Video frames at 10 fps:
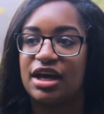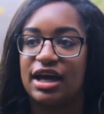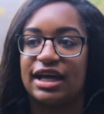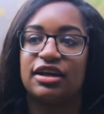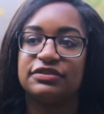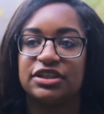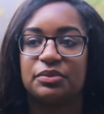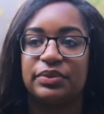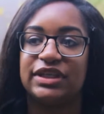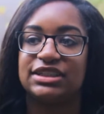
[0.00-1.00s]
And after
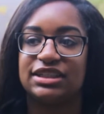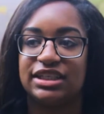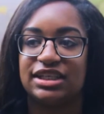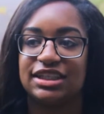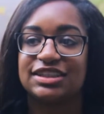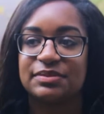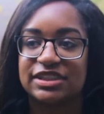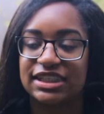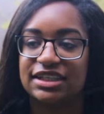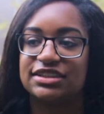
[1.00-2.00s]
completing the
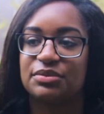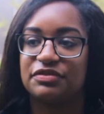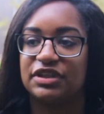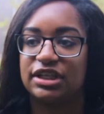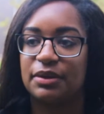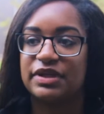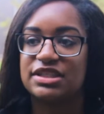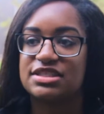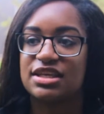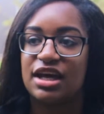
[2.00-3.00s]
assessment centre within
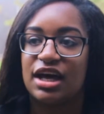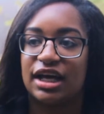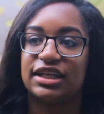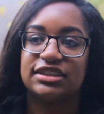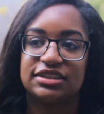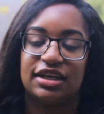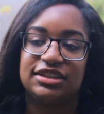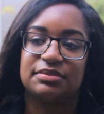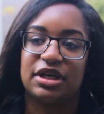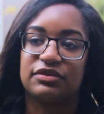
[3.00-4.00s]
Cummins, I then
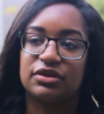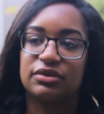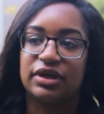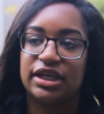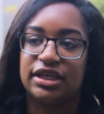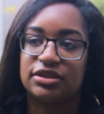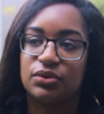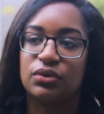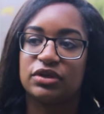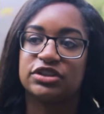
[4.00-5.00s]
started my role in
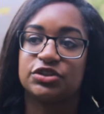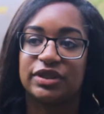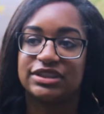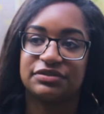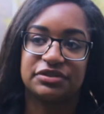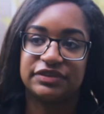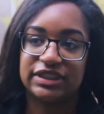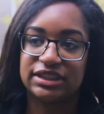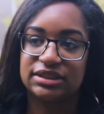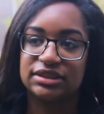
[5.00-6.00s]
August
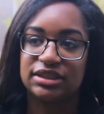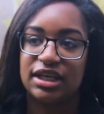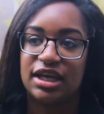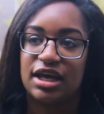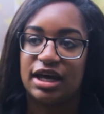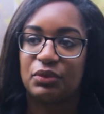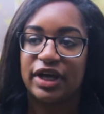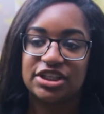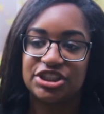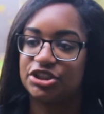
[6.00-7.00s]
2015. What
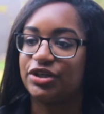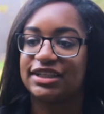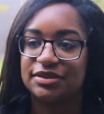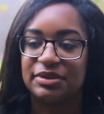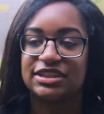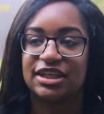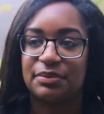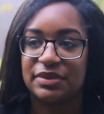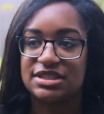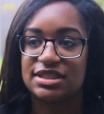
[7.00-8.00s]
actually attracted me to
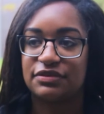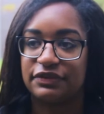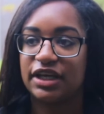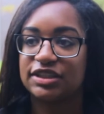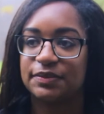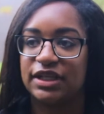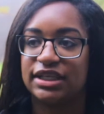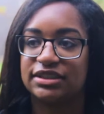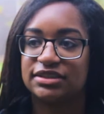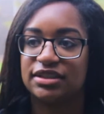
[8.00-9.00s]
Cummins in the first place